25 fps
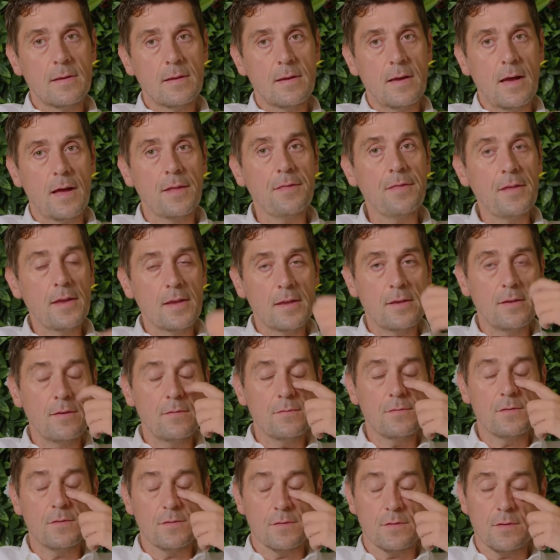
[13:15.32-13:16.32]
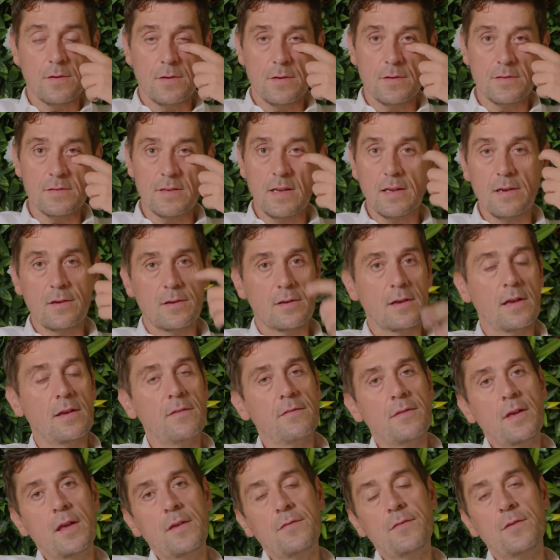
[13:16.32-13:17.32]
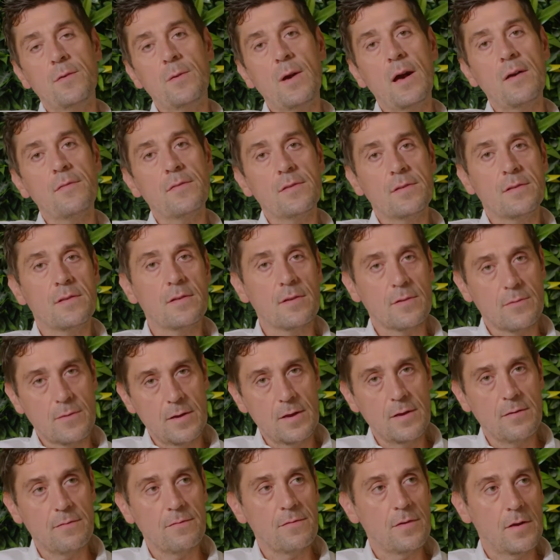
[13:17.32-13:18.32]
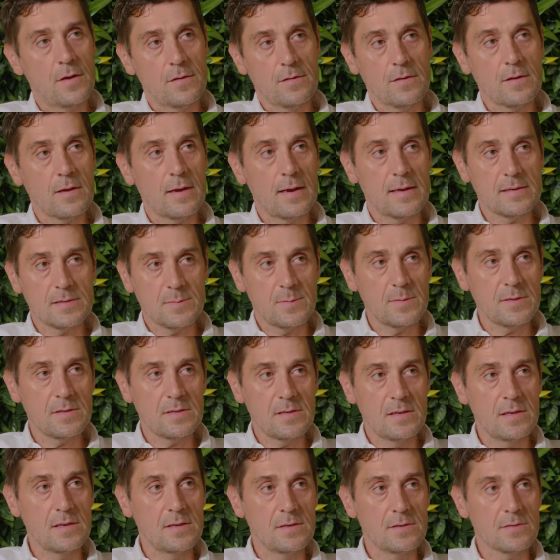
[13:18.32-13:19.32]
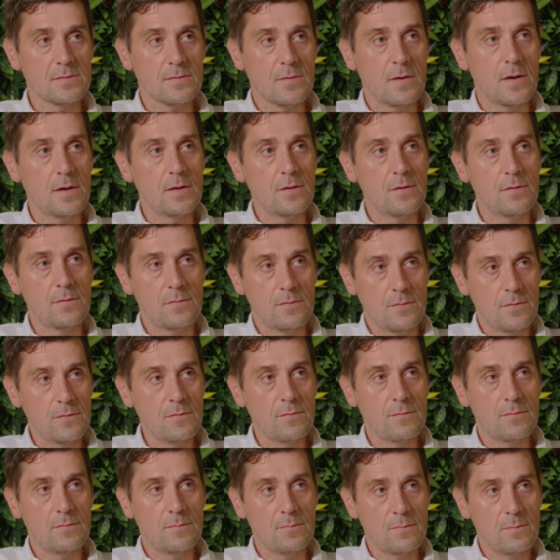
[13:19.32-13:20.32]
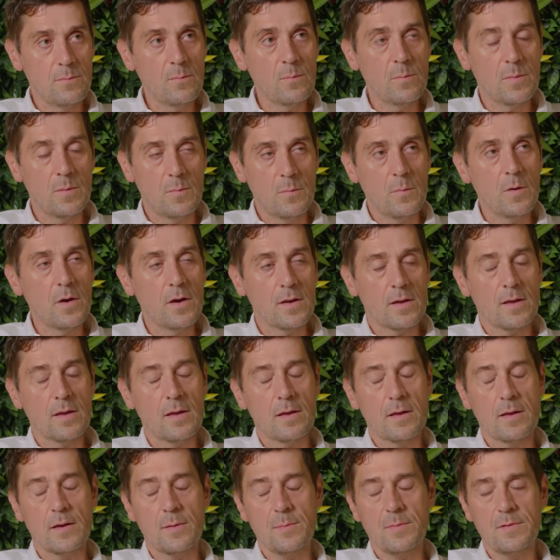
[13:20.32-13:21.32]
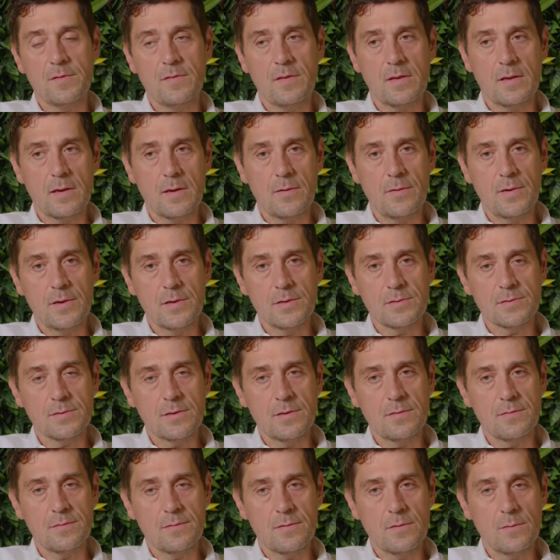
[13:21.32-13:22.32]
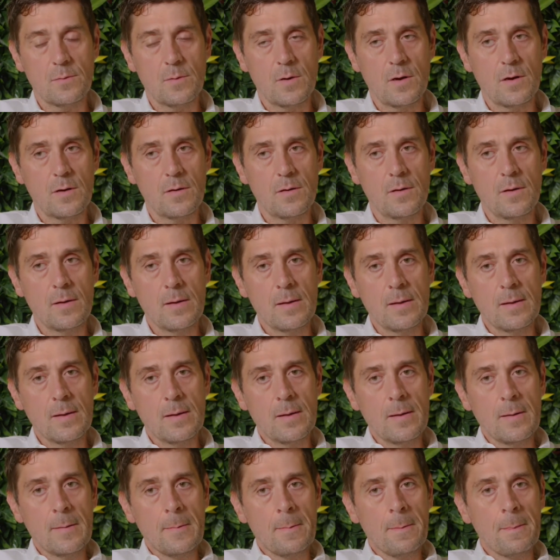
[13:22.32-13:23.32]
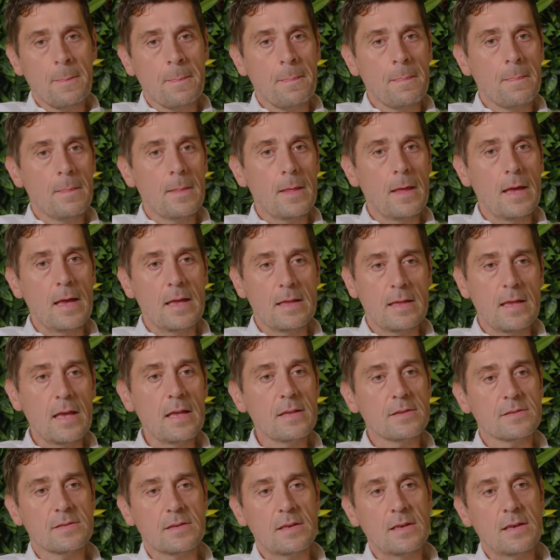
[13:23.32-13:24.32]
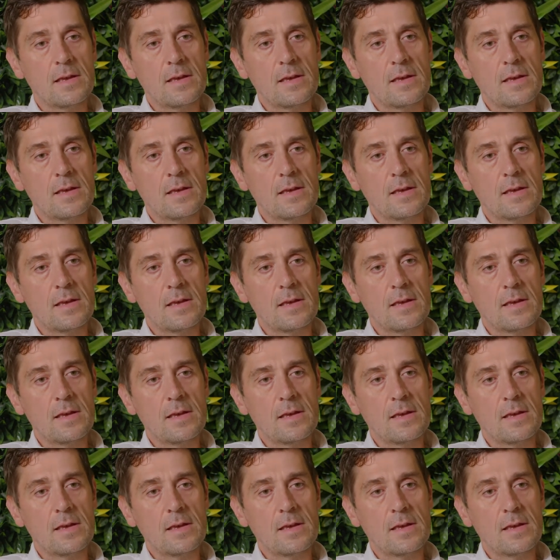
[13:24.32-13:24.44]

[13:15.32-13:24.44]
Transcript: I think you've just got to say, look, if you have a degree of vertical expertise, right, you've been working in a particular industry for a while, there's